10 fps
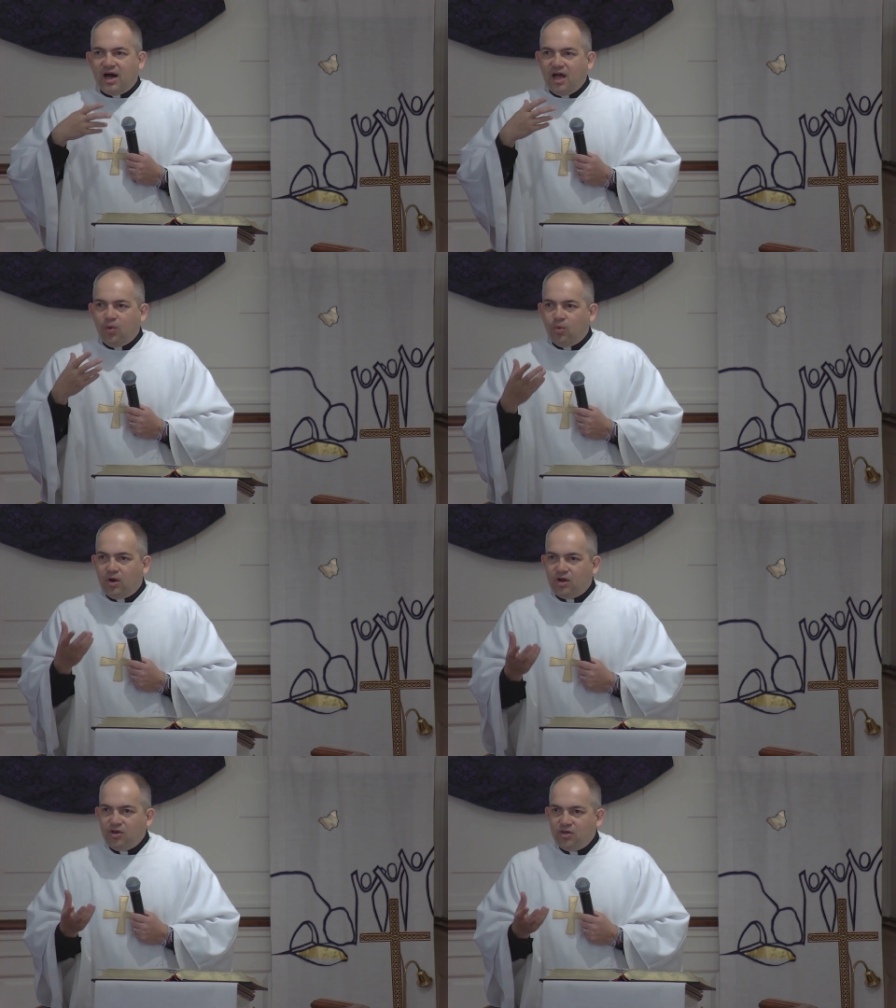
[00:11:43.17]
I
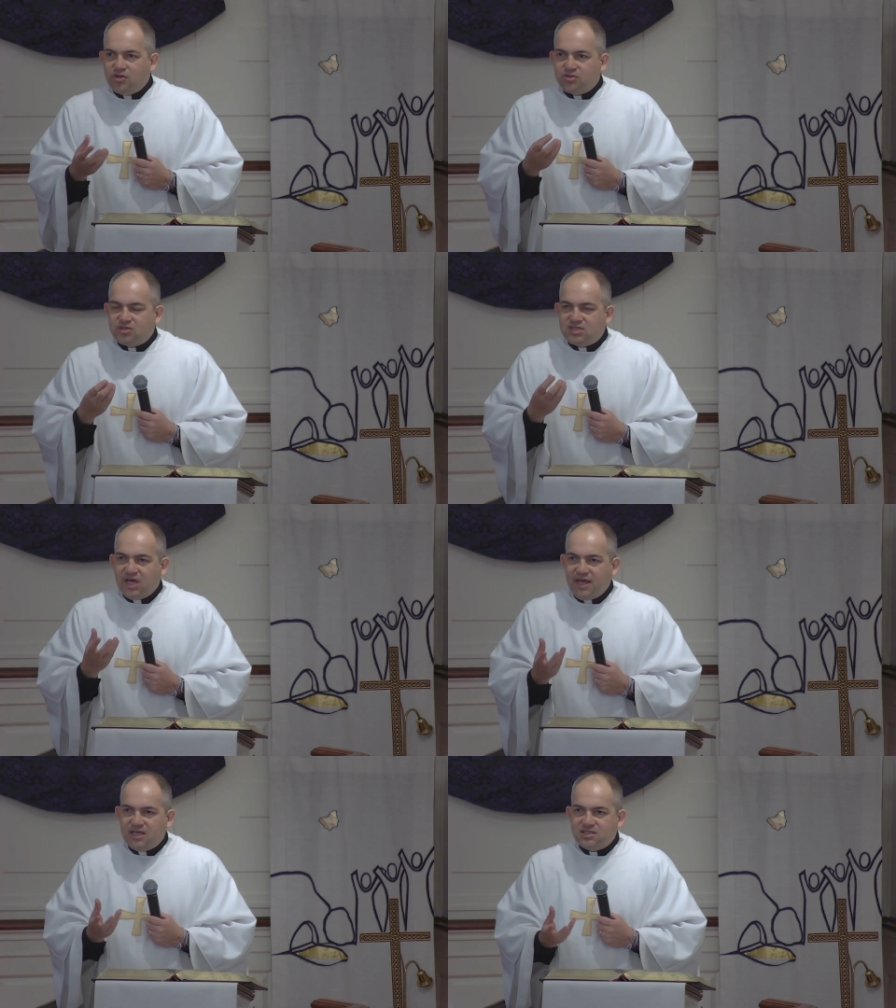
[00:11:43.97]
want you to
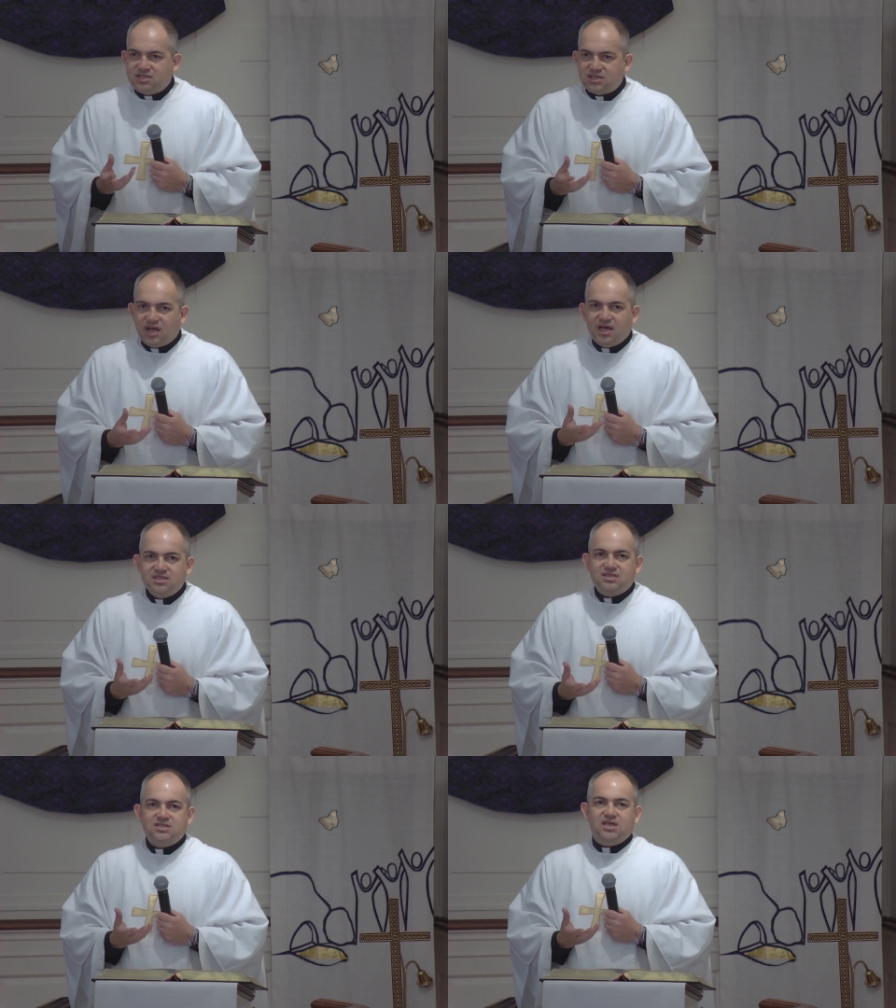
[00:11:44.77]
taste
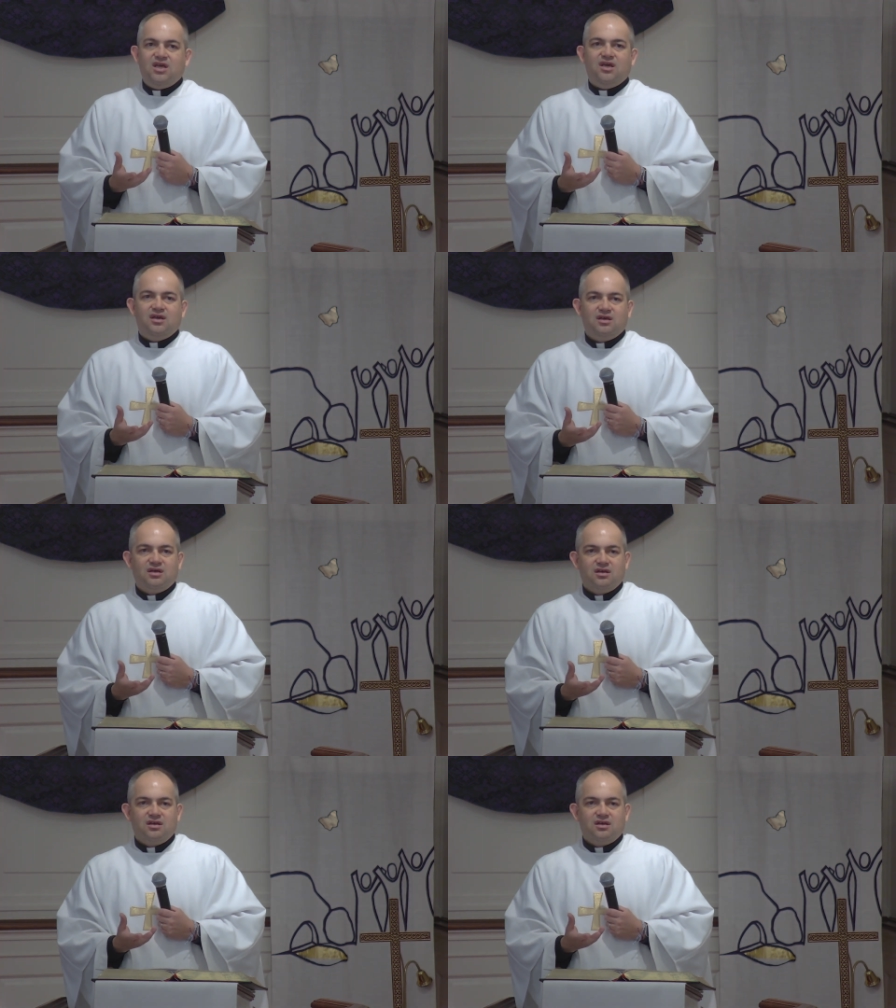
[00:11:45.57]
and see